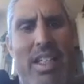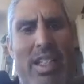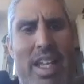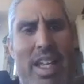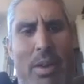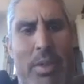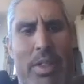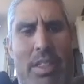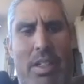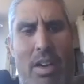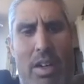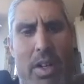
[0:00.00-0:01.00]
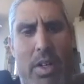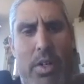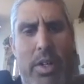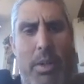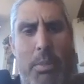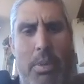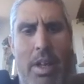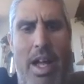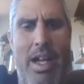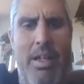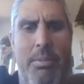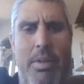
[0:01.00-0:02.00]
Yeah, we started a New Year
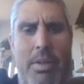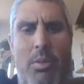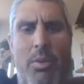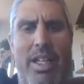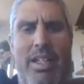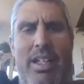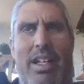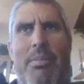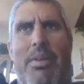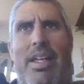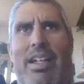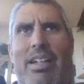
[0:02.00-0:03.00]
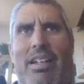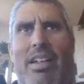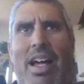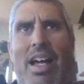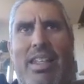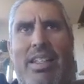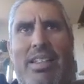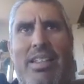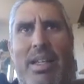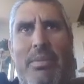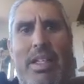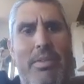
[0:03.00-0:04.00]
block, but we ended up getting a lot of the
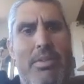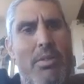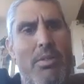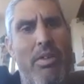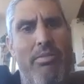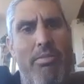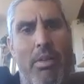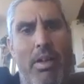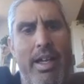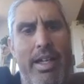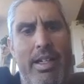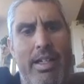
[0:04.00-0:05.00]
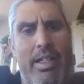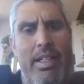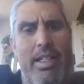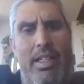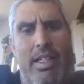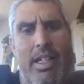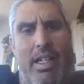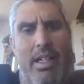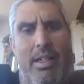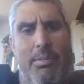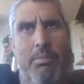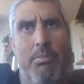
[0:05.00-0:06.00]
same teams that we played.
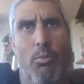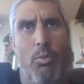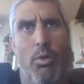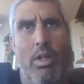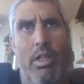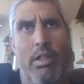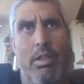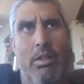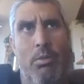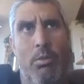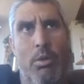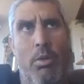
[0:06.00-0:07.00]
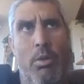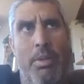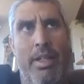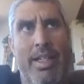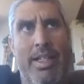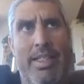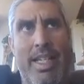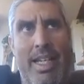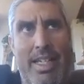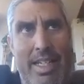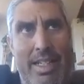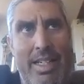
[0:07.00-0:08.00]
We're playing
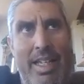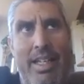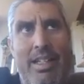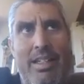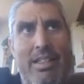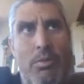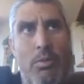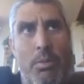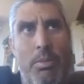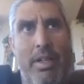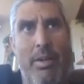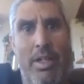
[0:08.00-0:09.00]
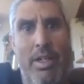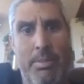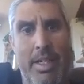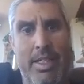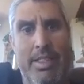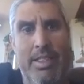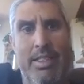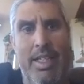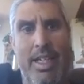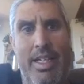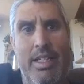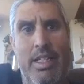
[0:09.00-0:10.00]
Sandia again. We're playing West Mesa again.